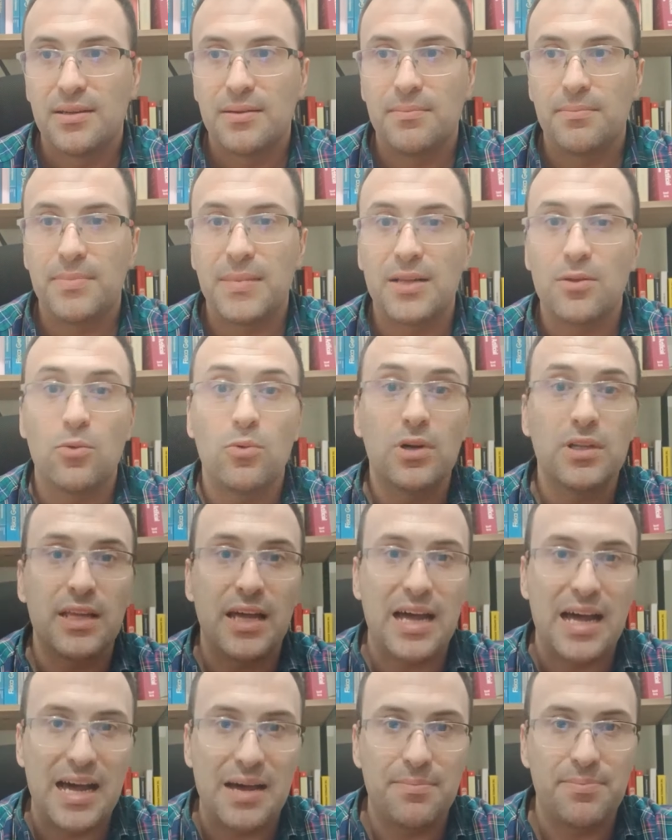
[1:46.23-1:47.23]
But what
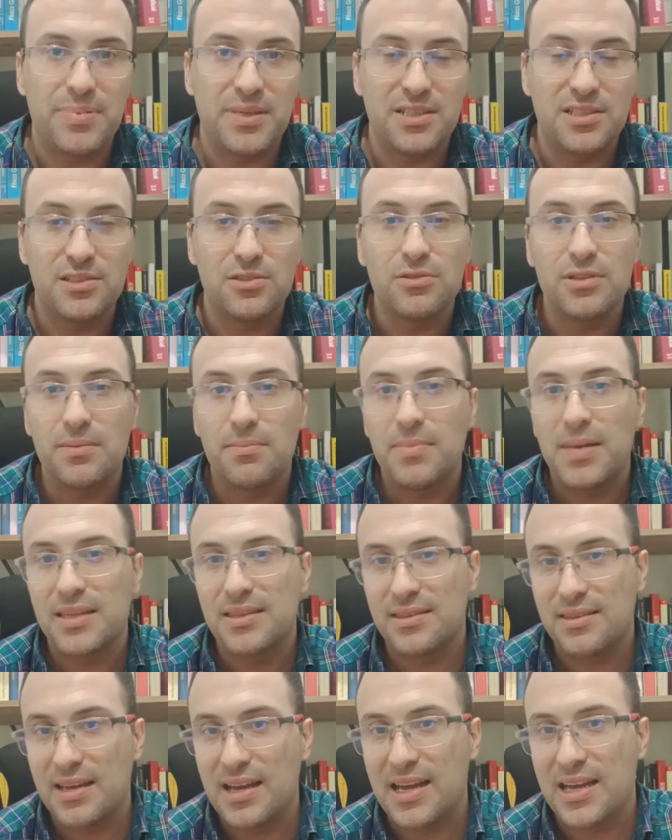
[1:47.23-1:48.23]
happens during bad
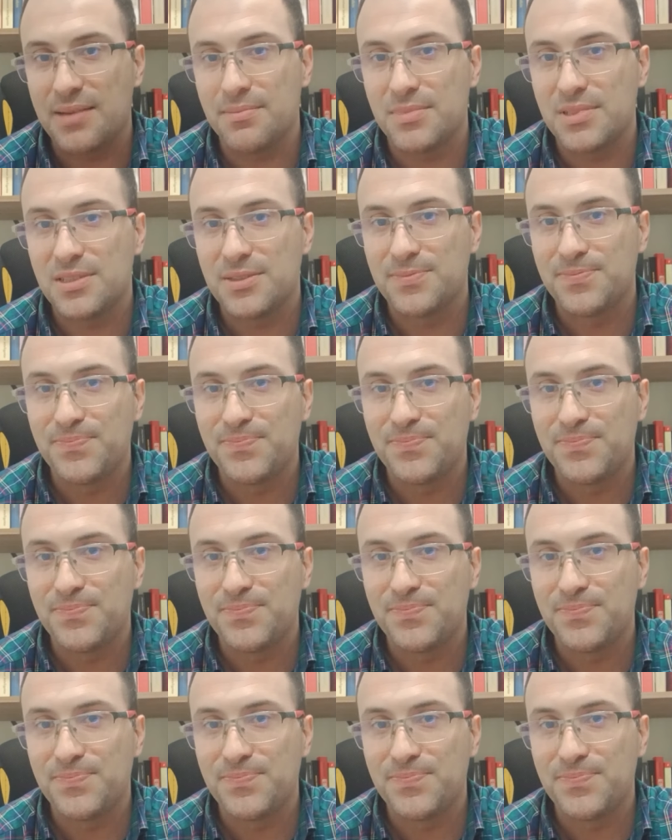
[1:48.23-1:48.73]
times?